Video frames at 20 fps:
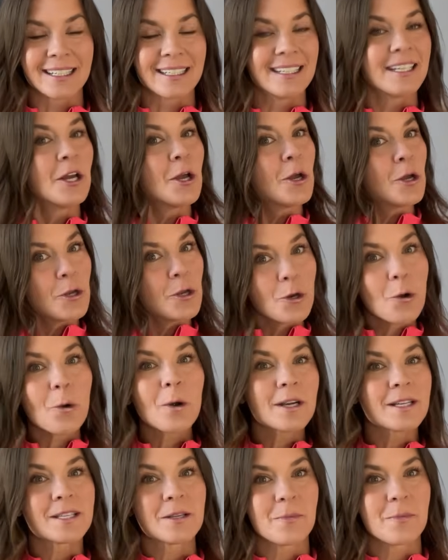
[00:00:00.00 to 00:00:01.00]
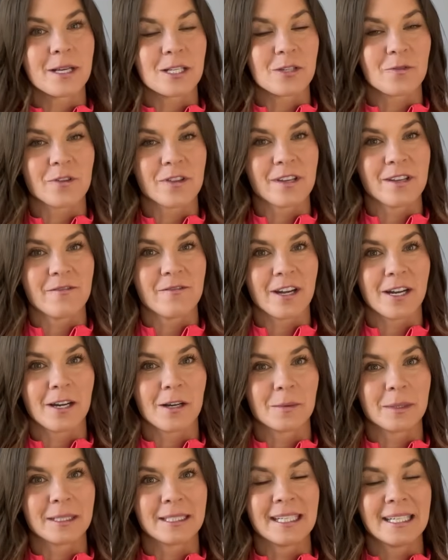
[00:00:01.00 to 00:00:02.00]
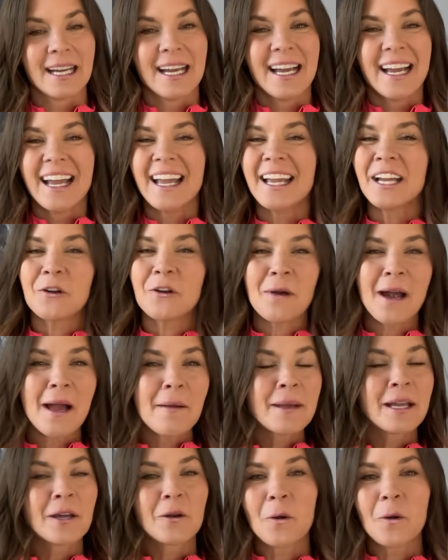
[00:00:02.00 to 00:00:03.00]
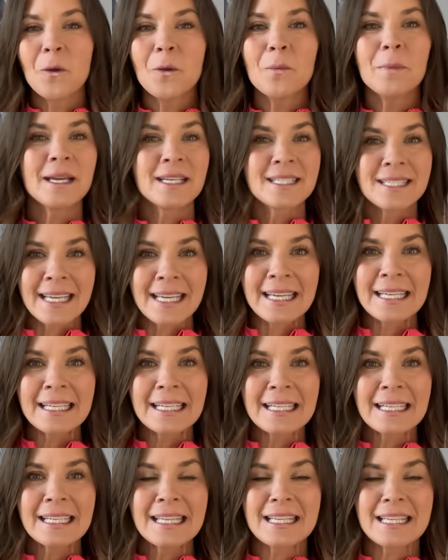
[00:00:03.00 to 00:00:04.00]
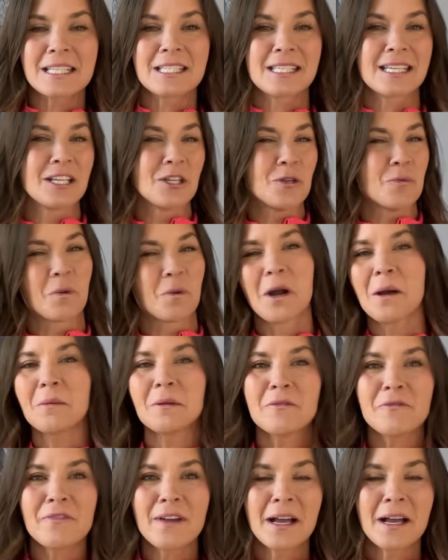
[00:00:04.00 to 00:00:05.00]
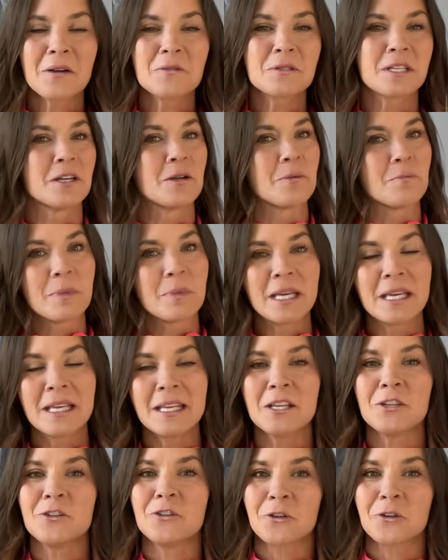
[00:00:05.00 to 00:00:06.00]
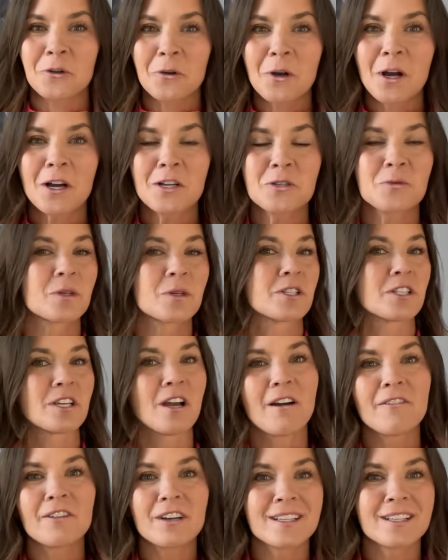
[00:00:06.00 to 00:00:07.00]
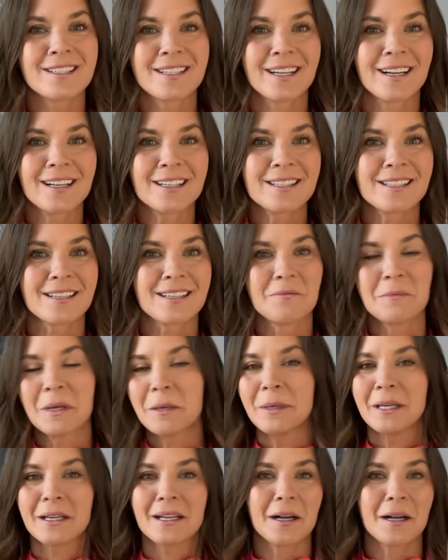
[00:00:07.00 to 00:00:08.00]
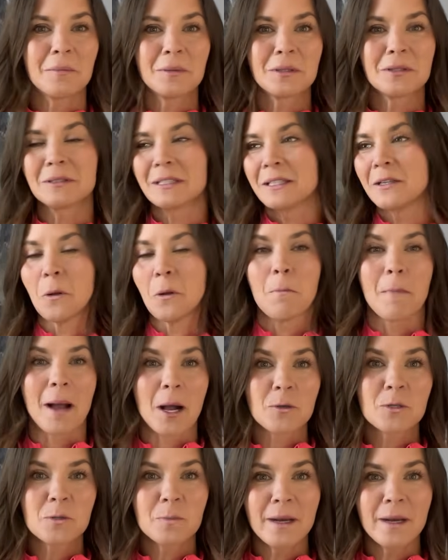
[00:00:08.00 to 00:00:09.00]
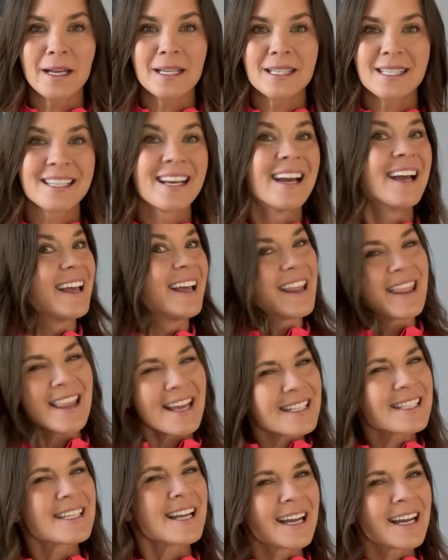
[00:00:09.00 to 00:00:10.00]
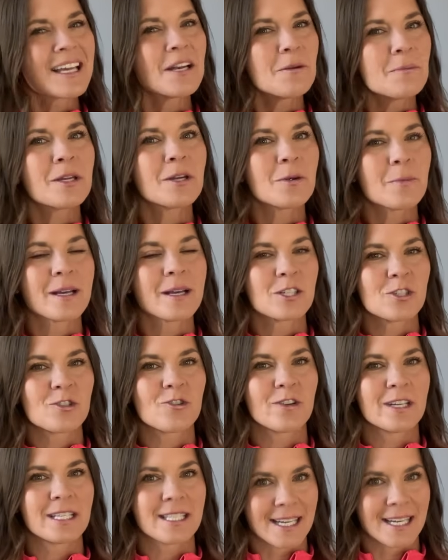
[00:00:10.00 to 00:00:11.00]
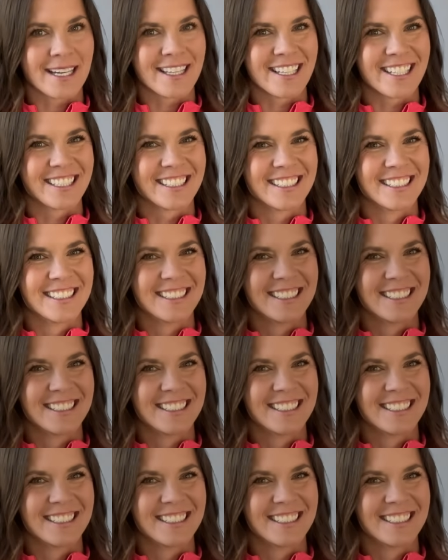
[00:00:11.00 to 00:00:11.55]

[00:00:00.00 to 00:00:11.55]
it, nor is it best for the environment. And grabbing an old bandana that's you probably found in a bin in your garage where it's covered in dust and maybe a couple of little mouse bites, that's not going to be your best choice either.